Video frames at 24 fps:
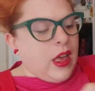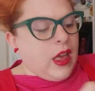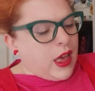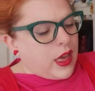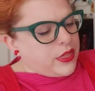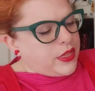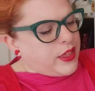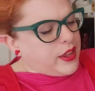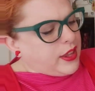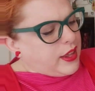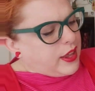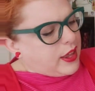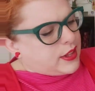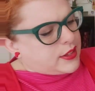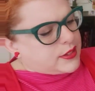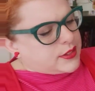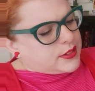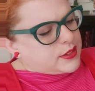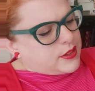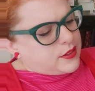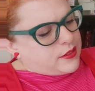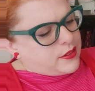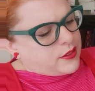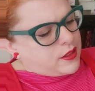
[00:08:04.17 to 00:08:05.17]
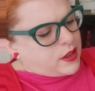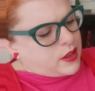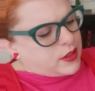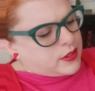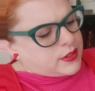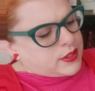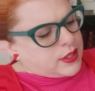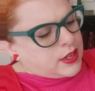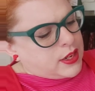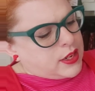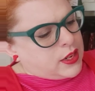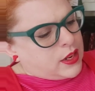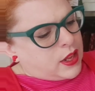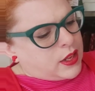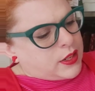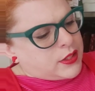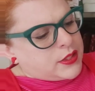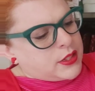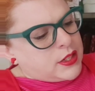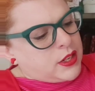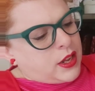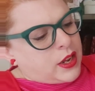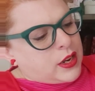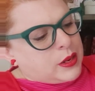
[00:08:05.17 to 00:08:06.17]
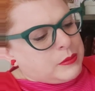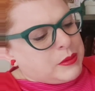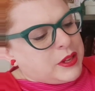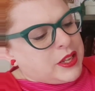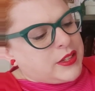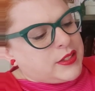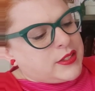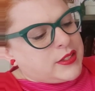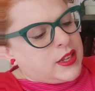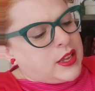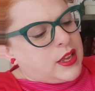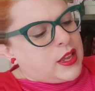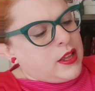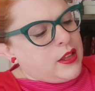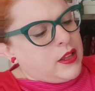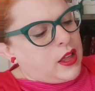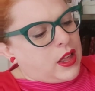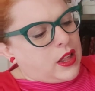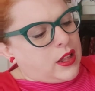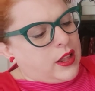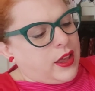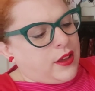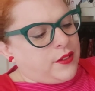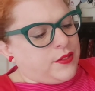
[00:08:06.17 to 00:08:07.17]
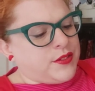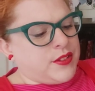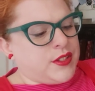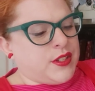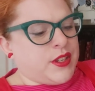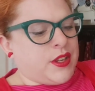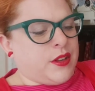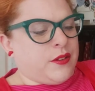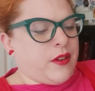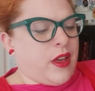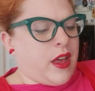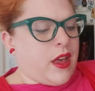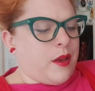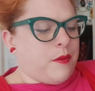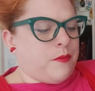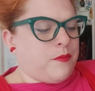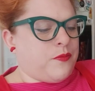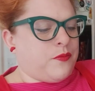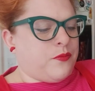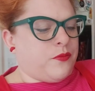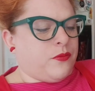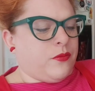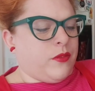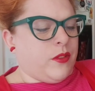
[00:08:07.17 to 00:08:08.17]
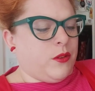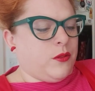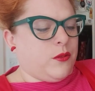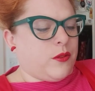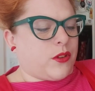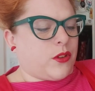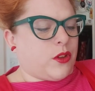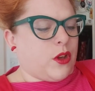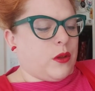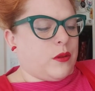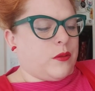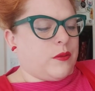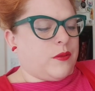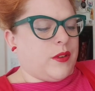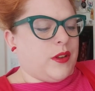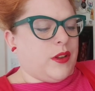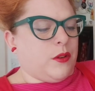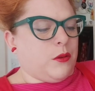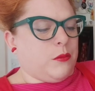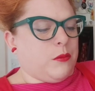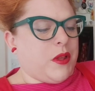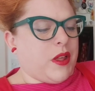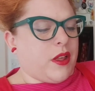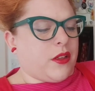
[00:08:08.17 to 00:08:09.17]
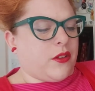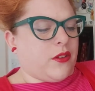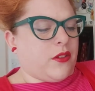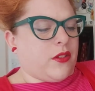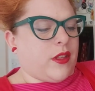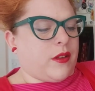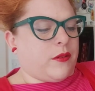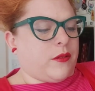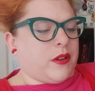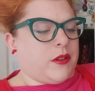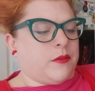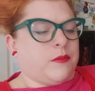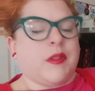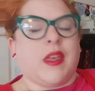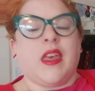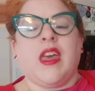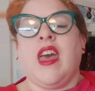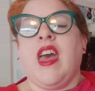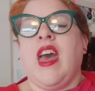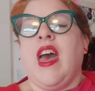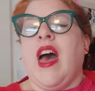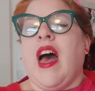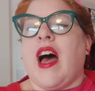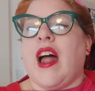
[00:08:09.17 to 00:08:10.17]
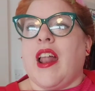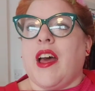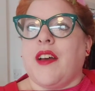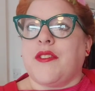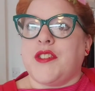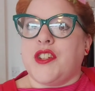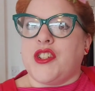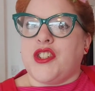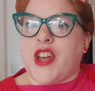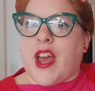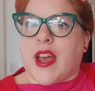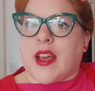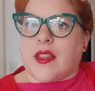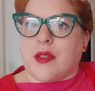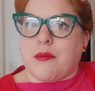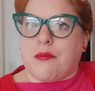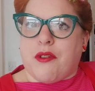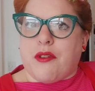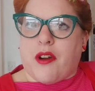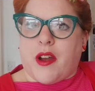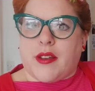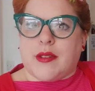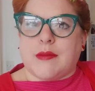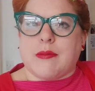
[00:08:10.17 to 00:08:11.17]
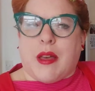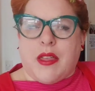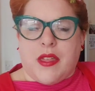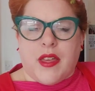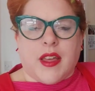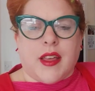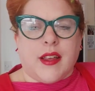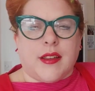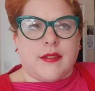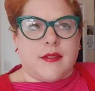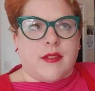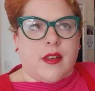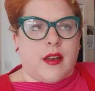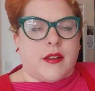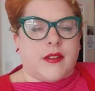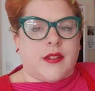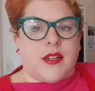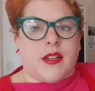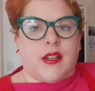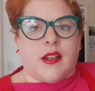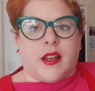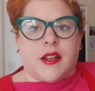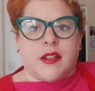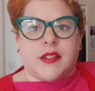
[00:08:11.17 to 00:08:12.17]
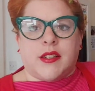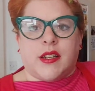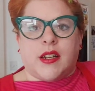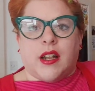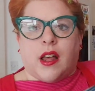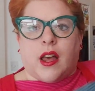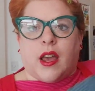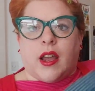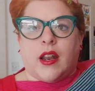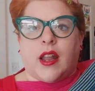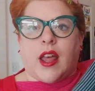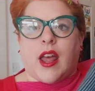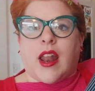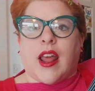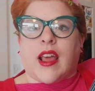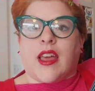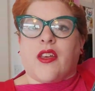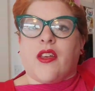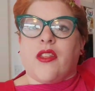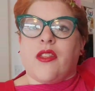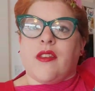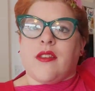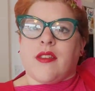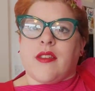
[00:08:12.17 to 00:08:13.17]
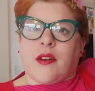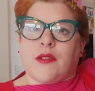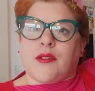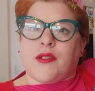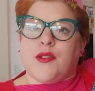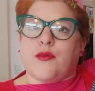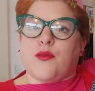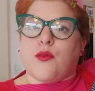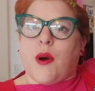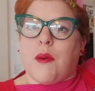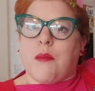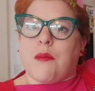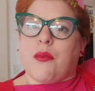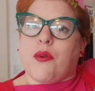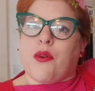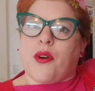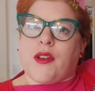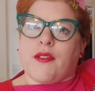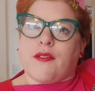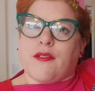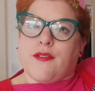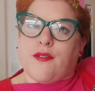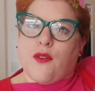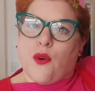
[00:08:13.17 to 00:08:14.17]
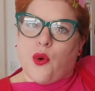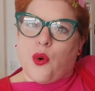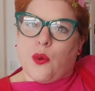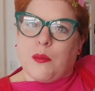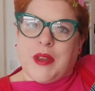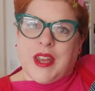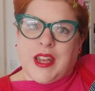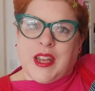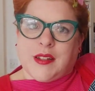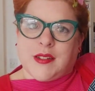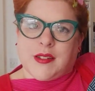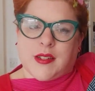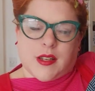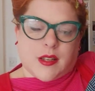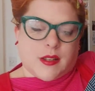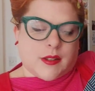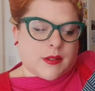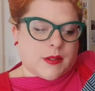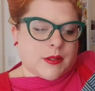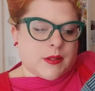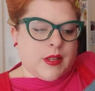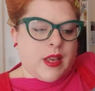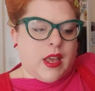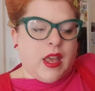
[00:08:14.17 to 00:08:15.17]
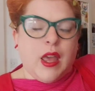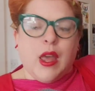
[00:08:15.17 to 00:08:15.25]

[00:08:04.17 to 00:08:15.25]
I think it's £13.99 a meter. I'll have to I've got a little mark on that one. I'll have to check the price, but I think it's £13.99, and I got this out of 1.4 meters.